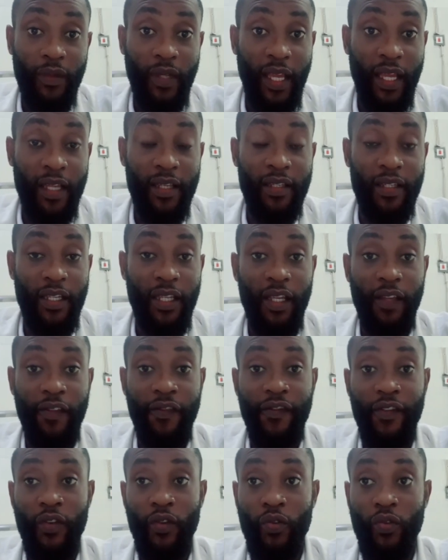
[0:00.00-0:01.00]
And
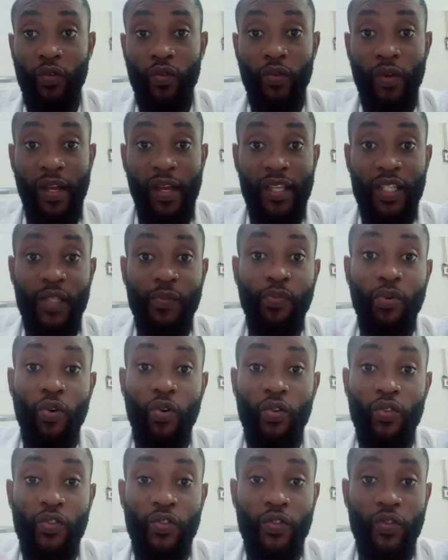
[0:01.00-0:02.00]
if you are
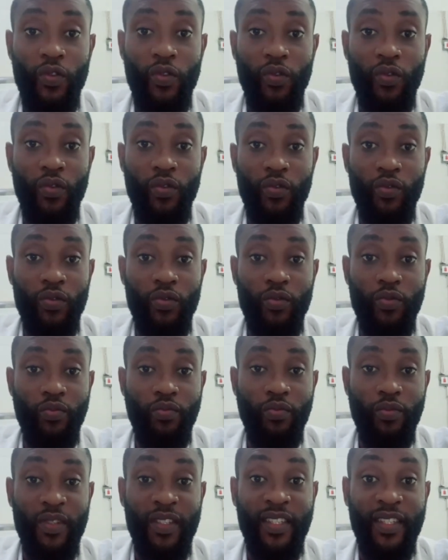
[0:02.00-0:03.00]
exposed to
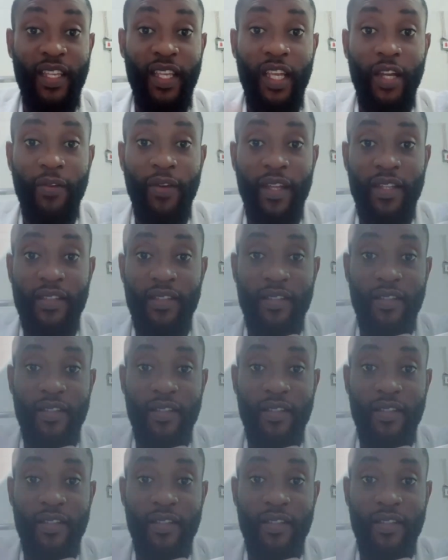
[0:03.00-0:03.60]
cigarette